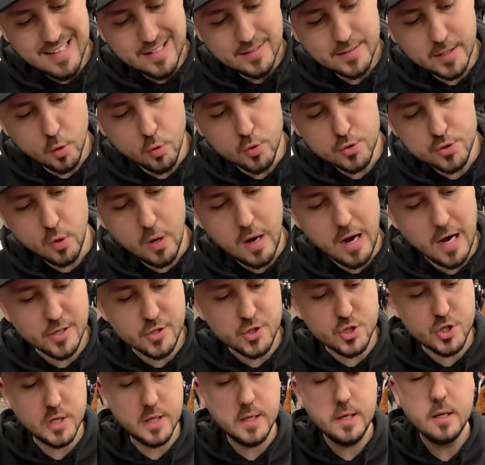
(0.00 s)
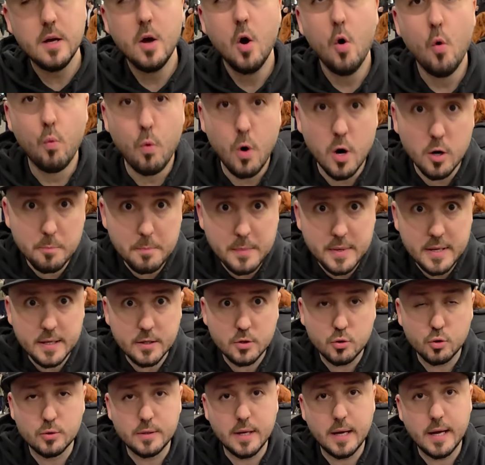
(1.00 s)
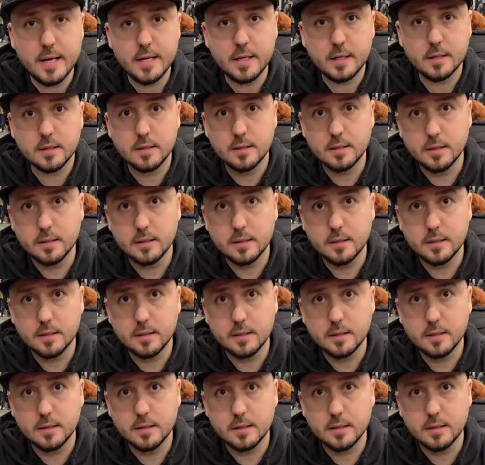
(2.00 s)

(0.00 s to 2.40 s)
the Usohachi won me today